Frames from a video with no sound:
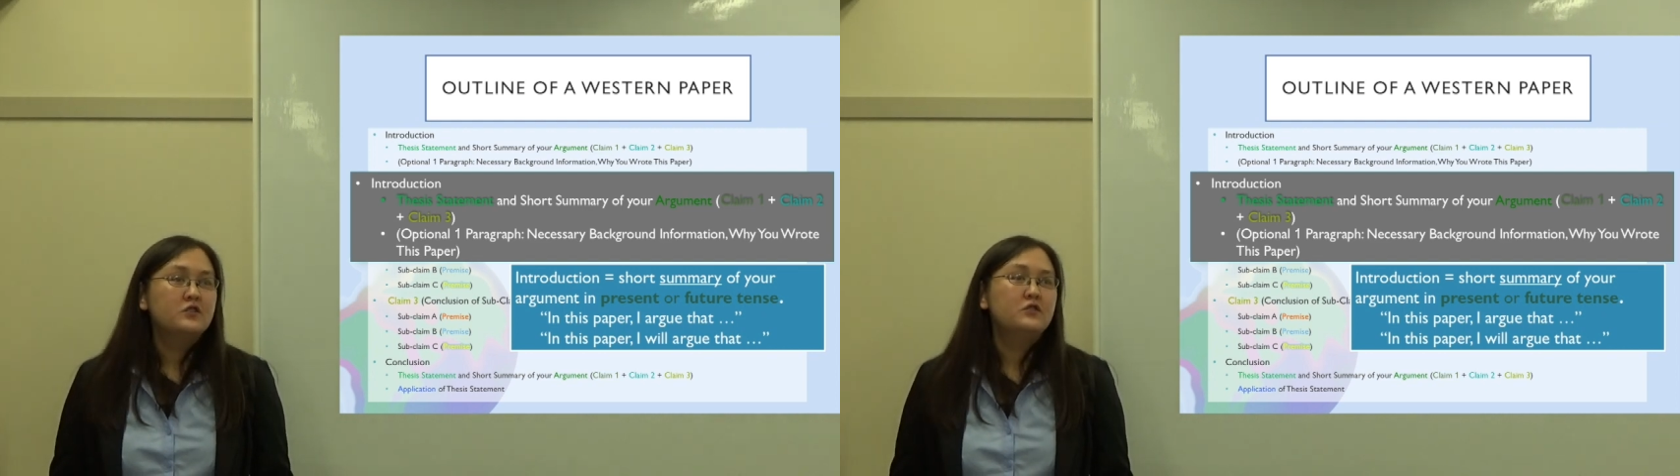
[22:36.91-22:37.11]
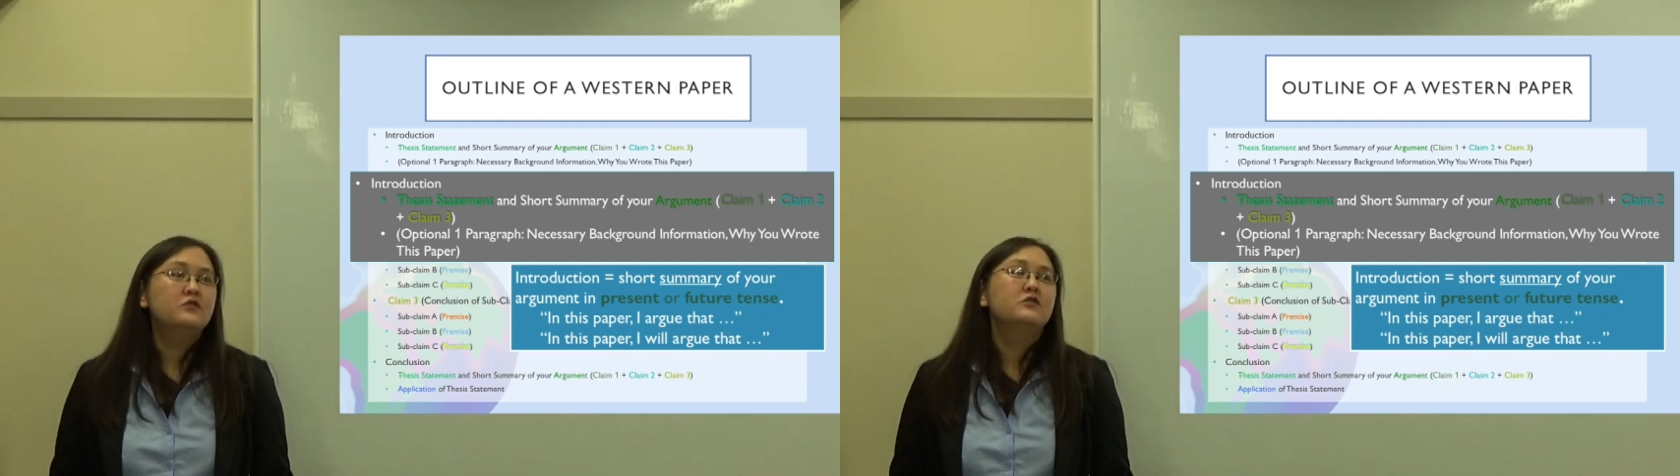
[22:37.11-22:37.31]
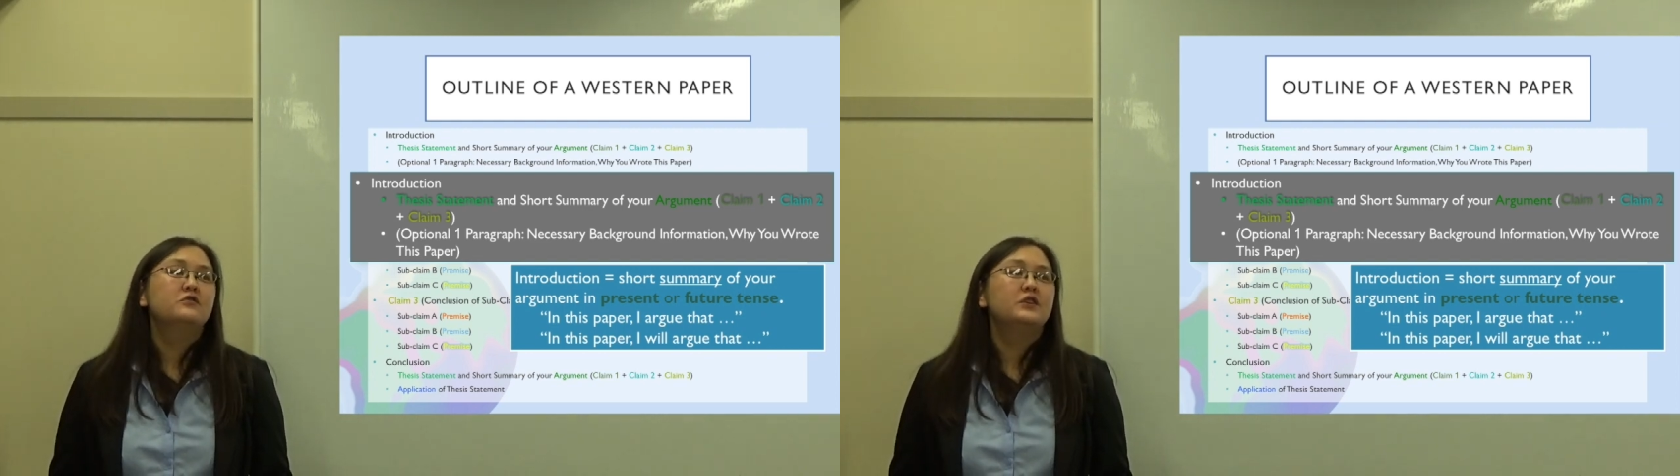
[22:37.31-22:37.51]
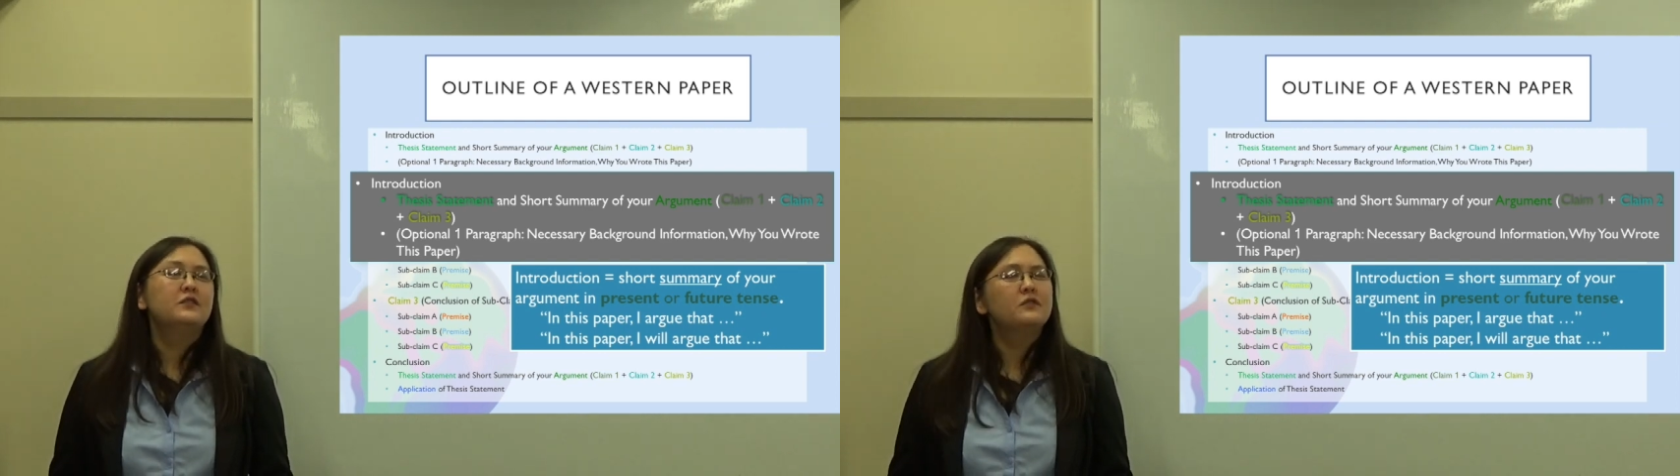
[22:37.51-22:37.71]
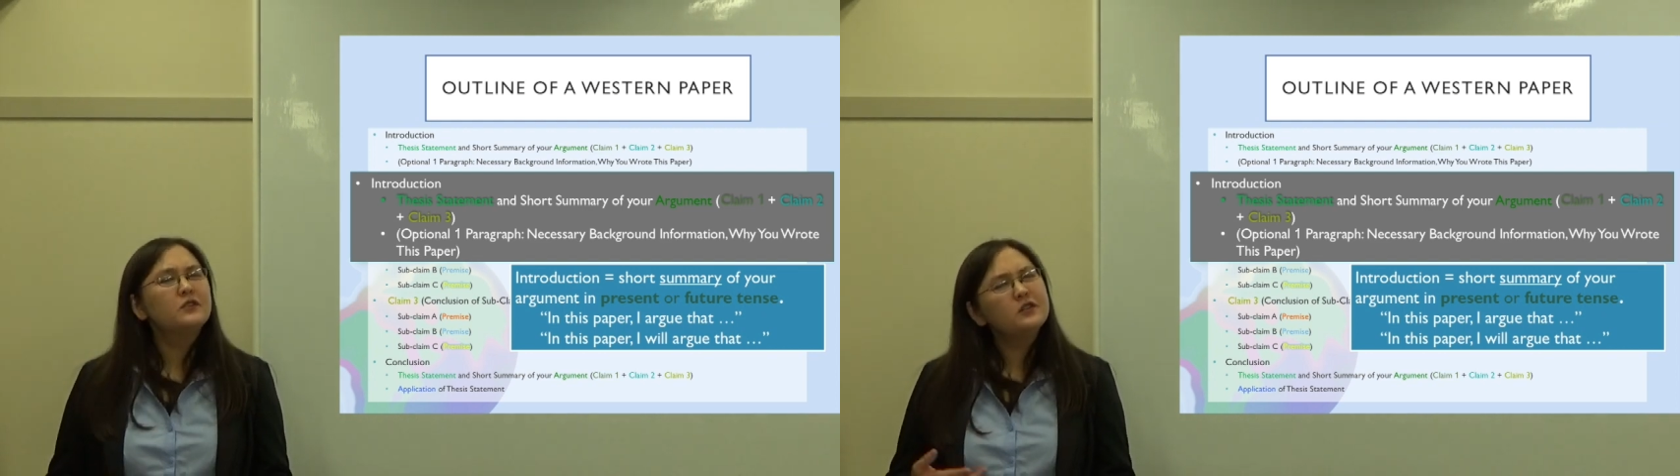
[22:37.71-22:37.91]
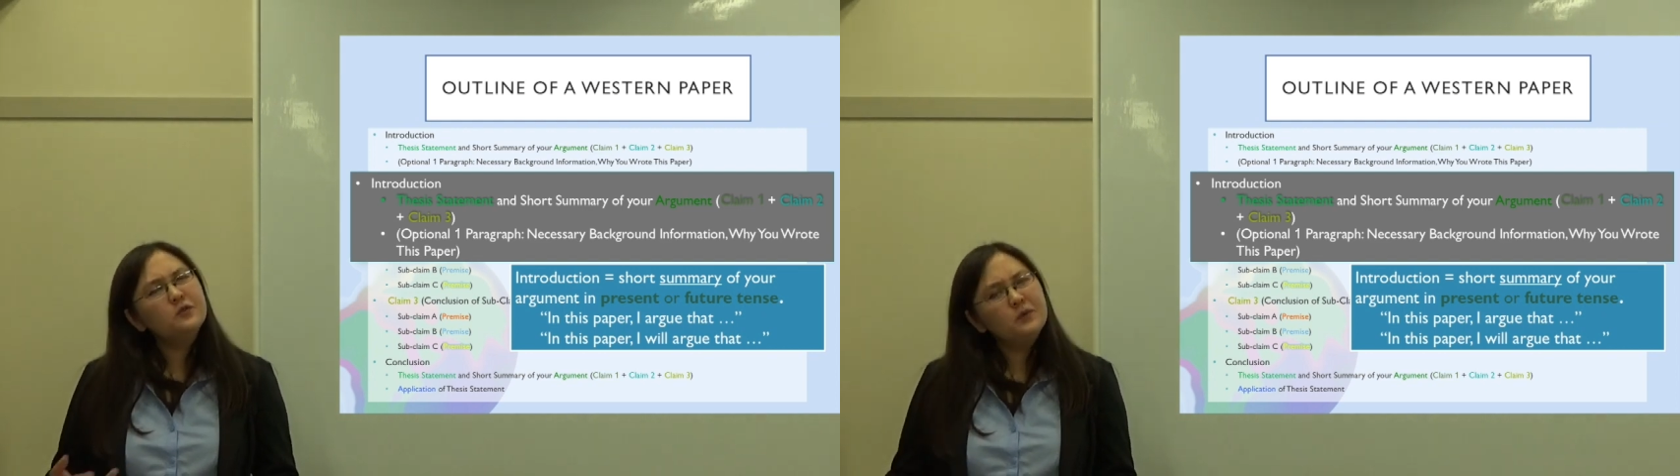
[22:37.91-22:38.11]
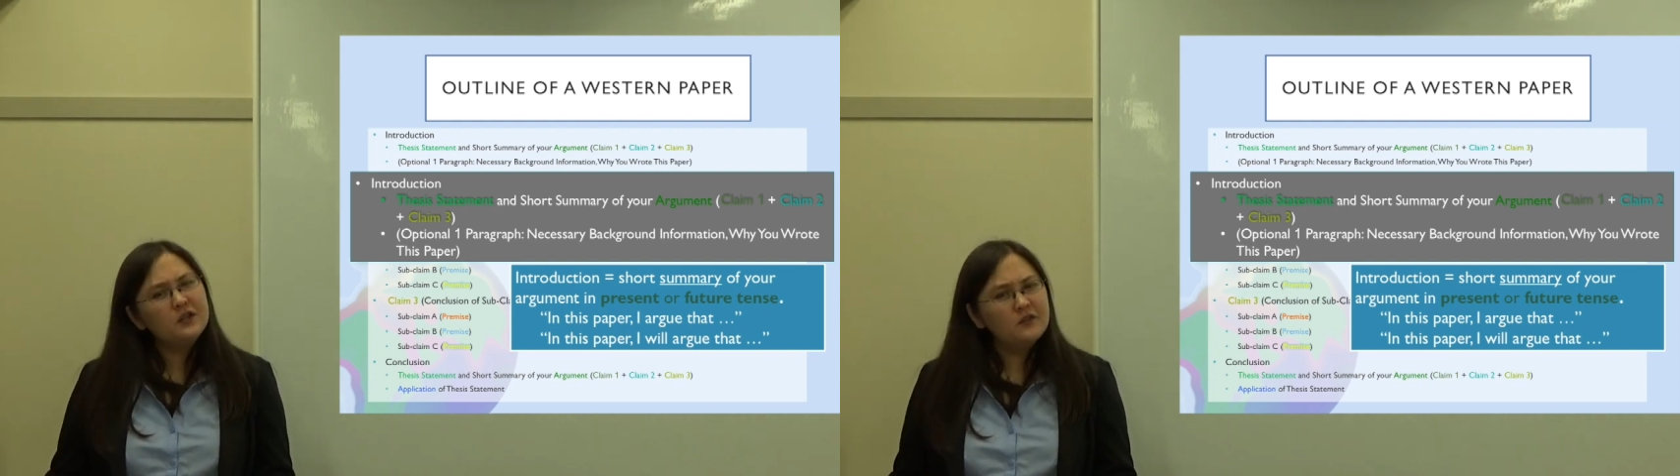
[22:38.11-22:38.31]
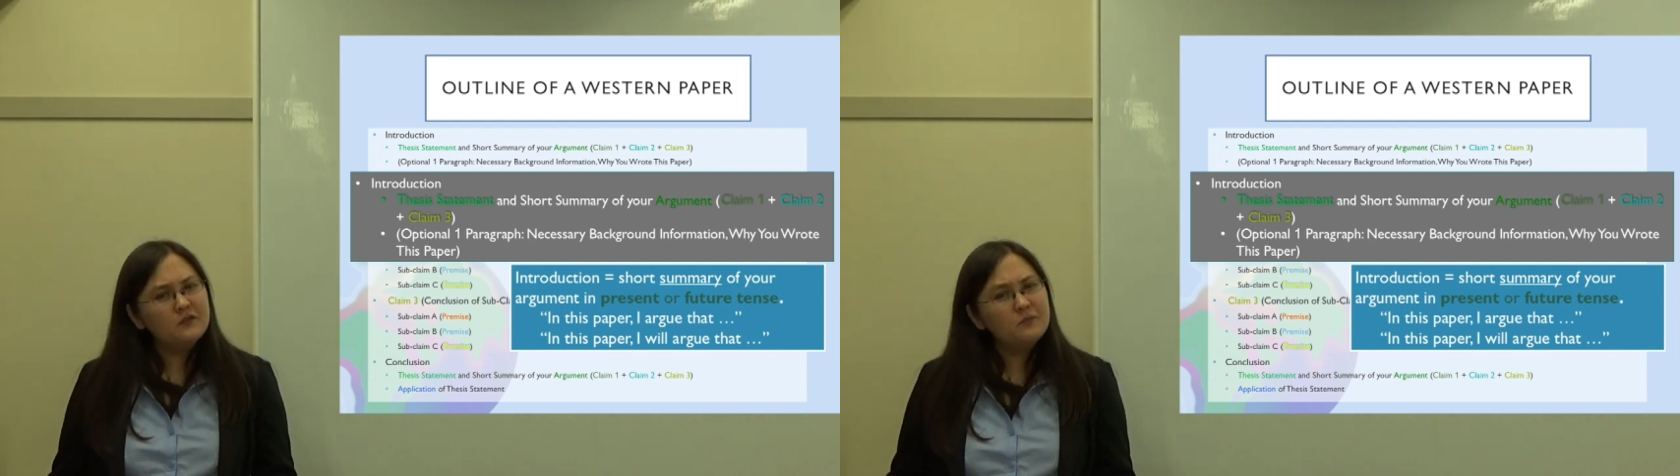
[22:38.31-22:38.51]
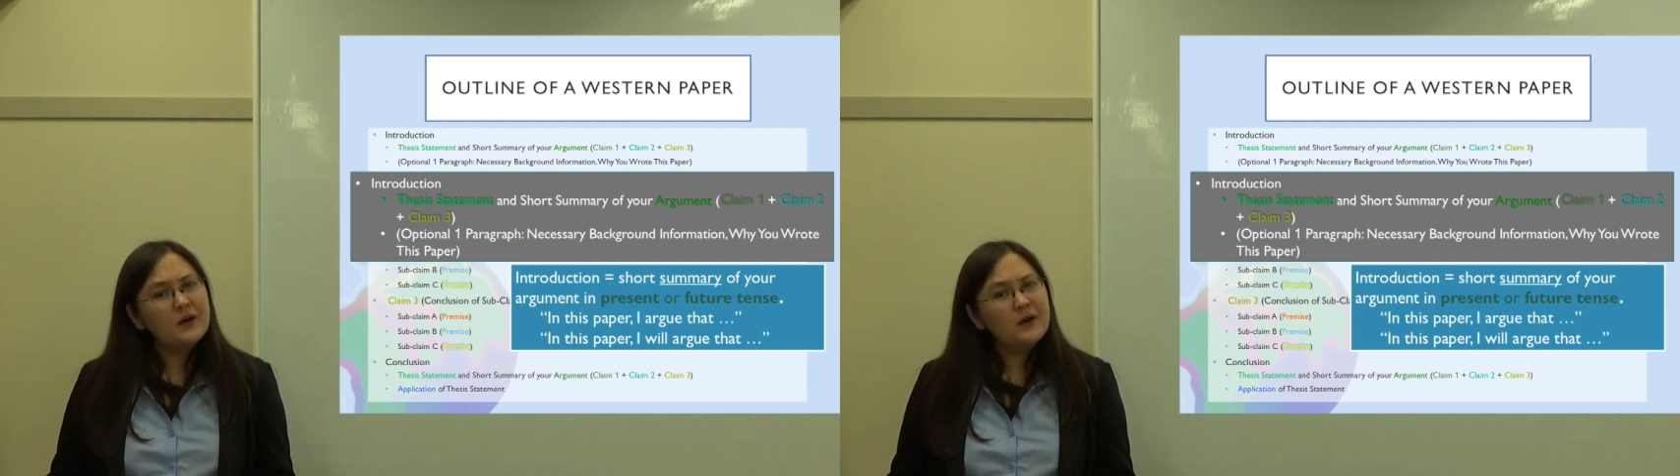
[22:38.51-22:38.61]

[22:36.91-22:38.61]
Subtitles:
to give a little bit of